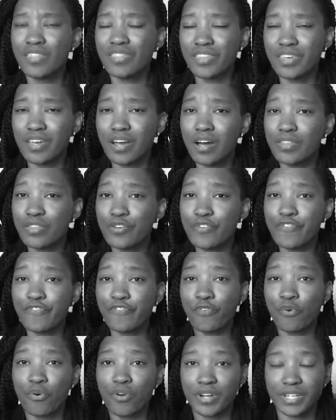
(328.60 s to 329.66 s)
The other
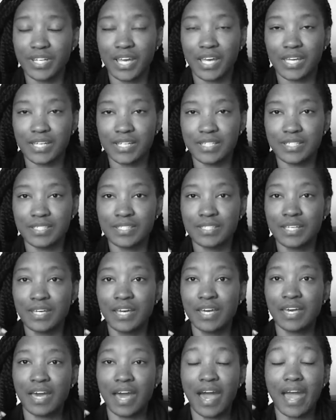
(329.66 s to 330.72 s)
4 days,
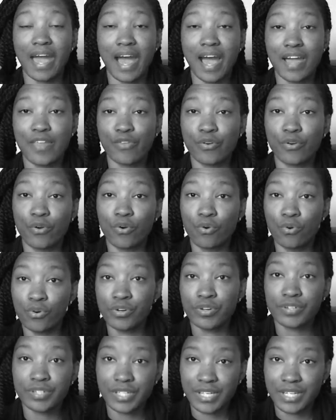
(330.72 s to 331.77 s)
I either
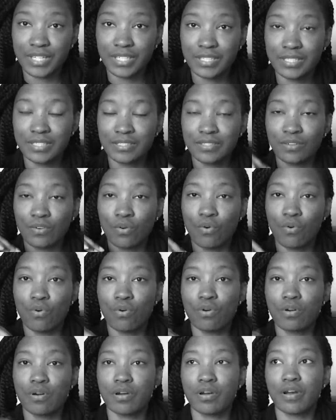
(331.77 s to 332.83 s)
ordered in
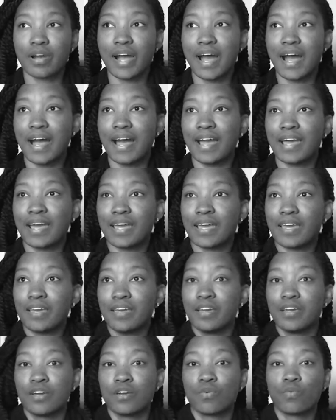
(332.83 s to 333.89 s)
or I
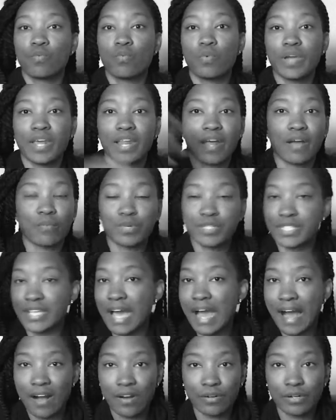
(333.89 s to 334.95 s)
was
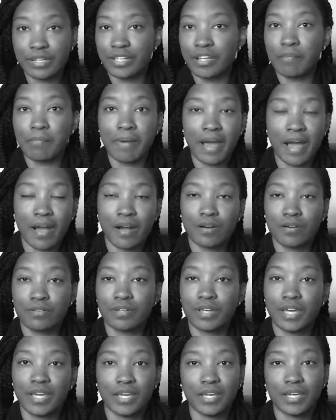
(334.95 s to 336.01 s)
out and about
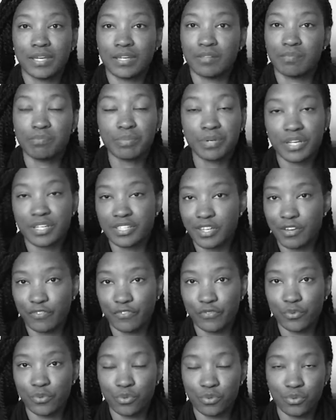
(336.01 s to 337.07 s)
and picked up
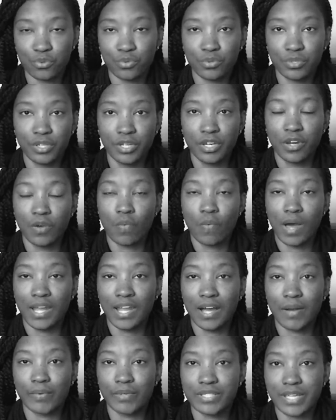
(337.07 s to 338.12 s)
food while
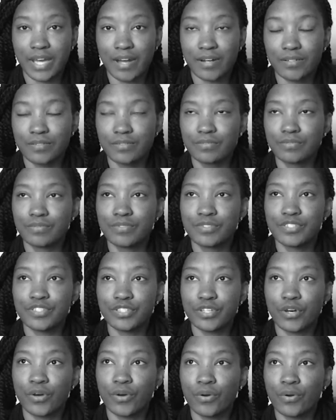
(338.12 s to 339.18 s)
I was out.
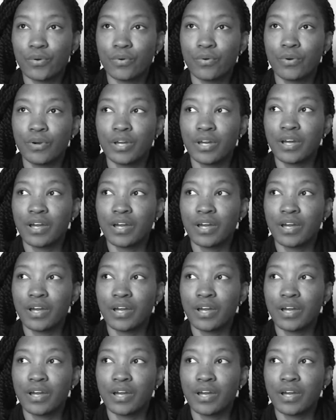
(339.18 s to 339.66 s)
So